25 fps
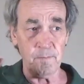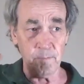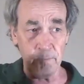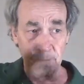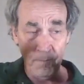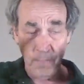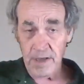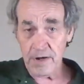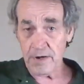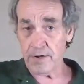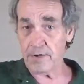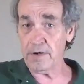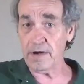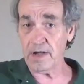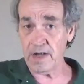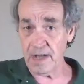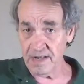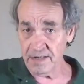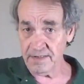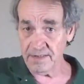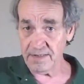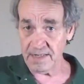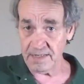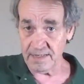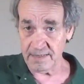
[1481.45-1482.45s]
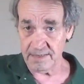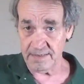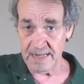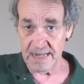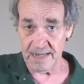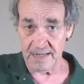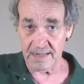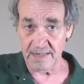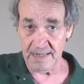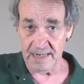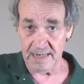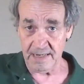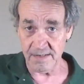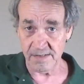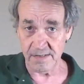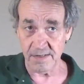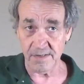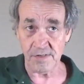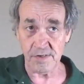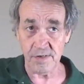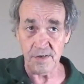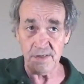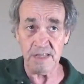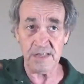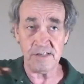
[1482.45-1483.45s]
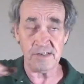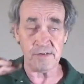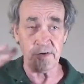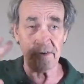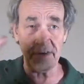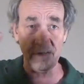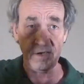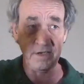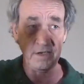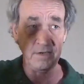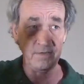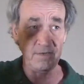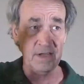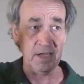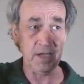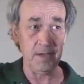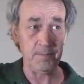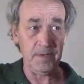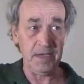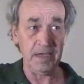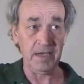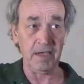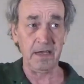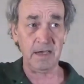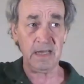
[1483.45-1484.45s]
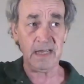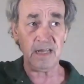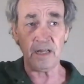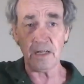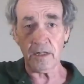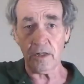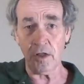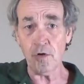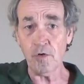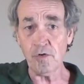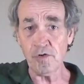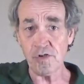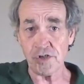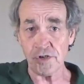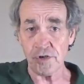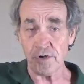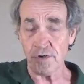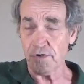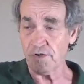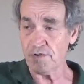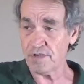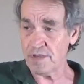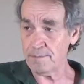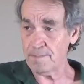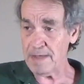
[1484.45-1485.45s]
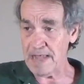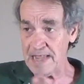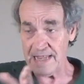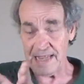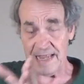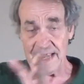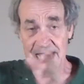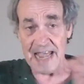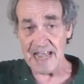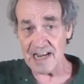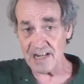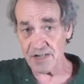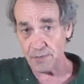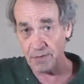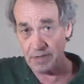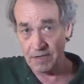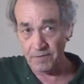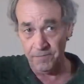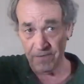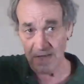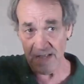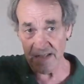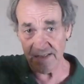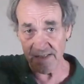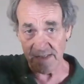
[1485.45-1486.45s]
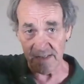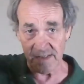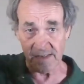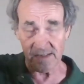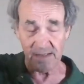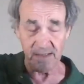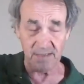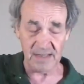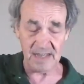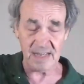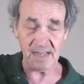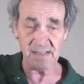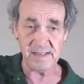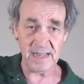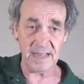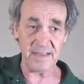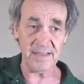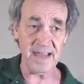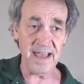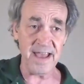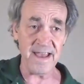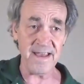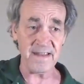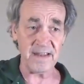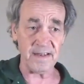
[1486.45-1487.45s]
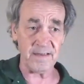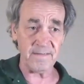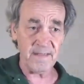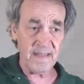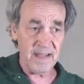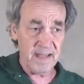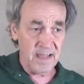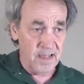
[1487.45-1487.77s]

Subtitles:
better hunting techniques. And so they started developing enclosures and making actually fences and things like that, and